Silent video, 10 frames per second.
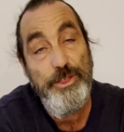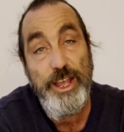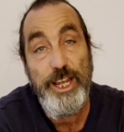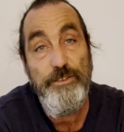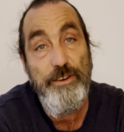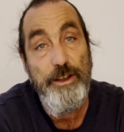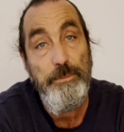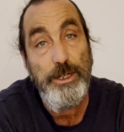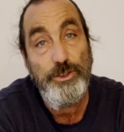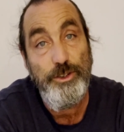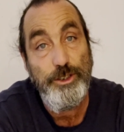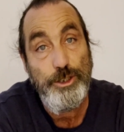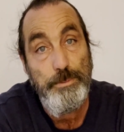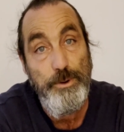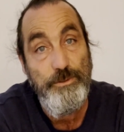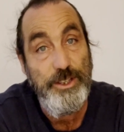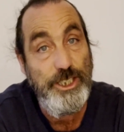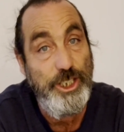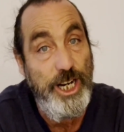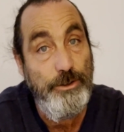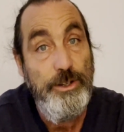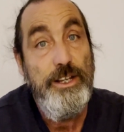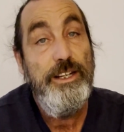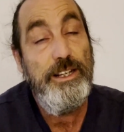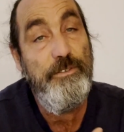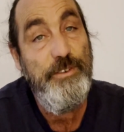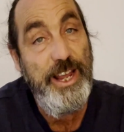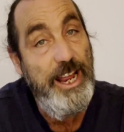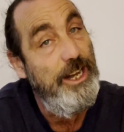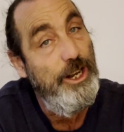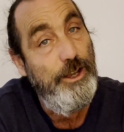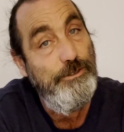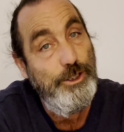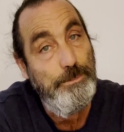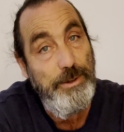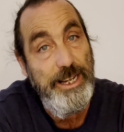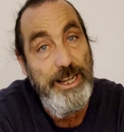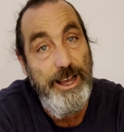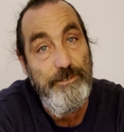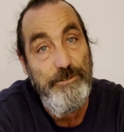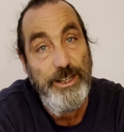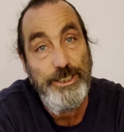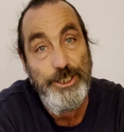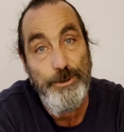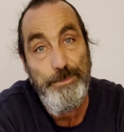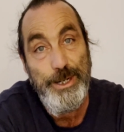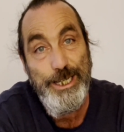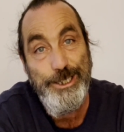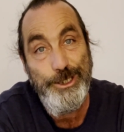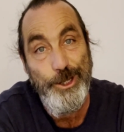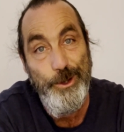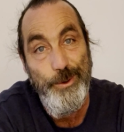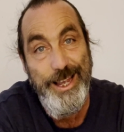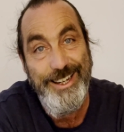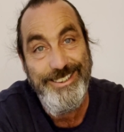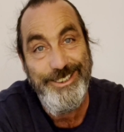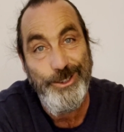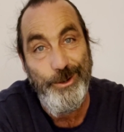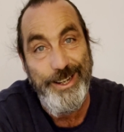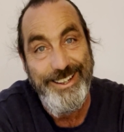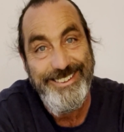Thank you very much for your support for this channel. Don't forget, life should be fun, so please do enjoy.